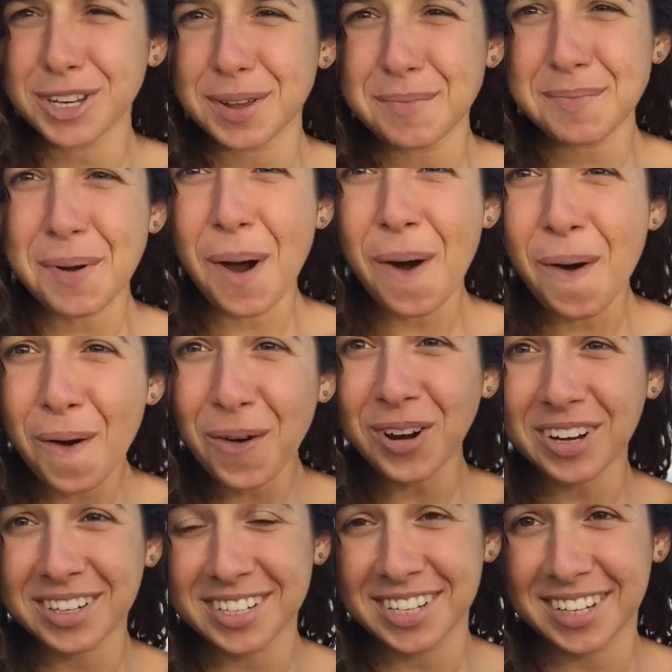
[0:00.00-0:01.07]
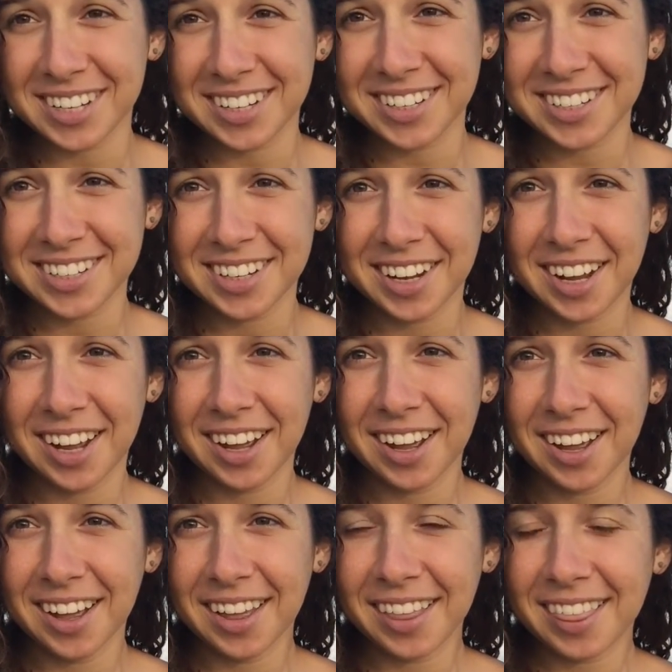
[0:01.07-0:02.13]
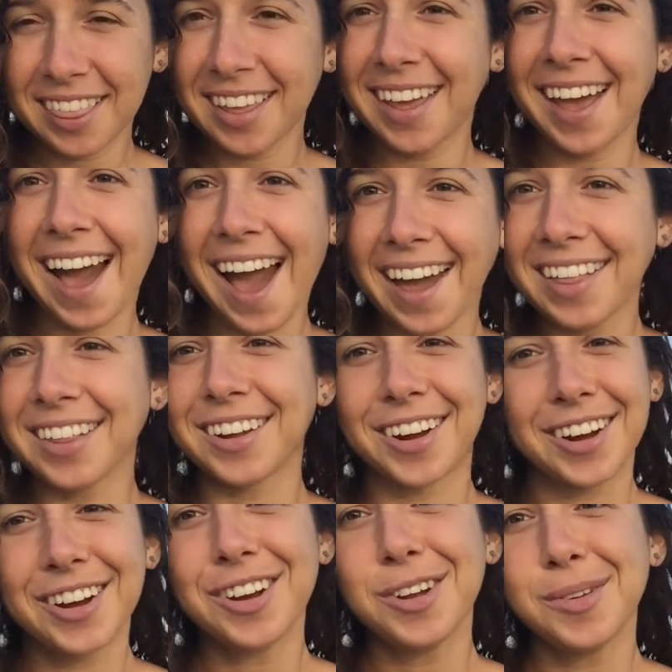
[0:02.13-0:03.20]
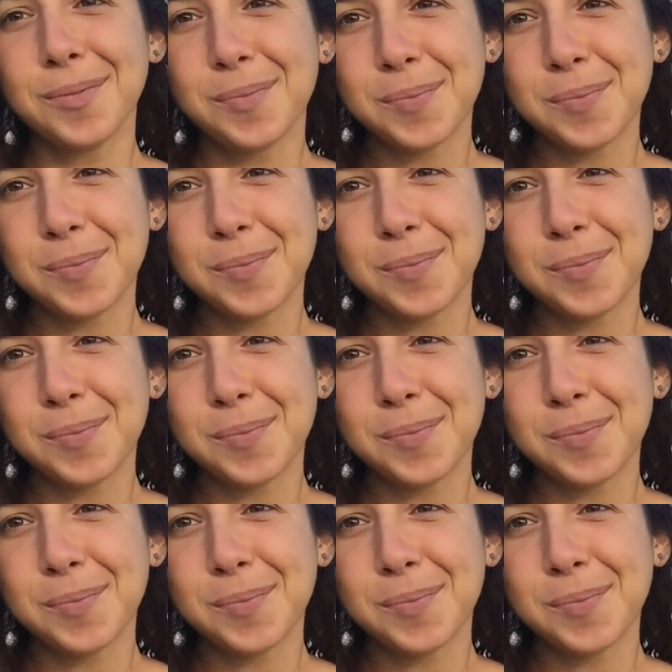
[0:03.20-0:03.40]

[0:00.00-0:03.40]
important thing I learned,